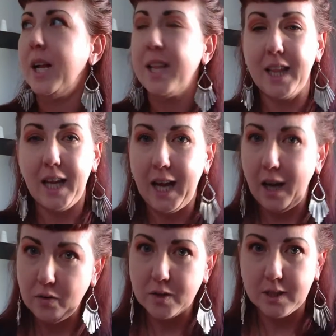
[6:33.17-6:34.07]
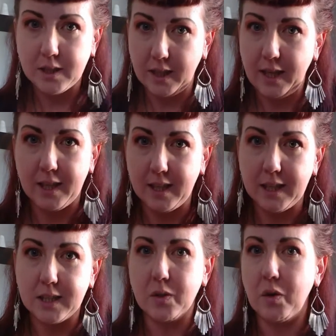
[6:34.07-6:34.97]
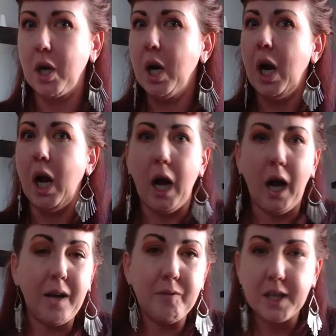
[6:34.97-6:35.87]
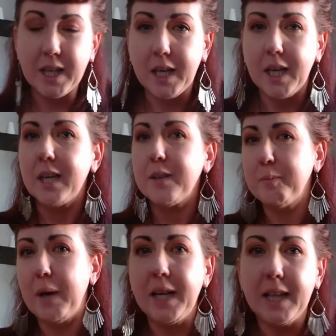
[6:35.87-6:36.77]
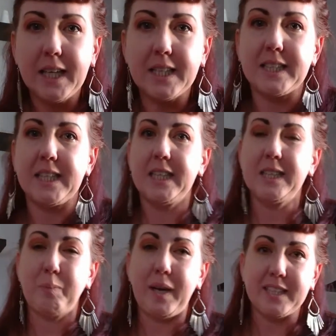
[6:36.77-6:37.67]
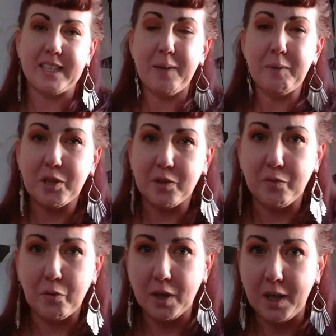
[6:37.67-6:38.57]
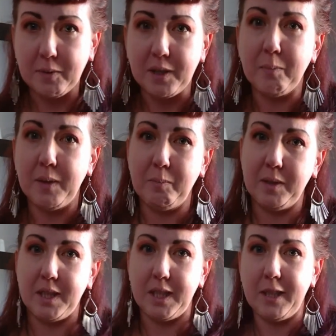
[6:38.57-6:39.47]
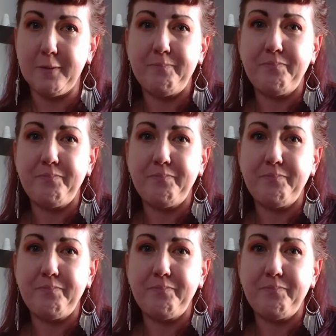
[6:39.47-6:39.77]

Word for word: the house like this or I'm going to my latest thing is by the time I turn 40 I'm going to be a millionaire.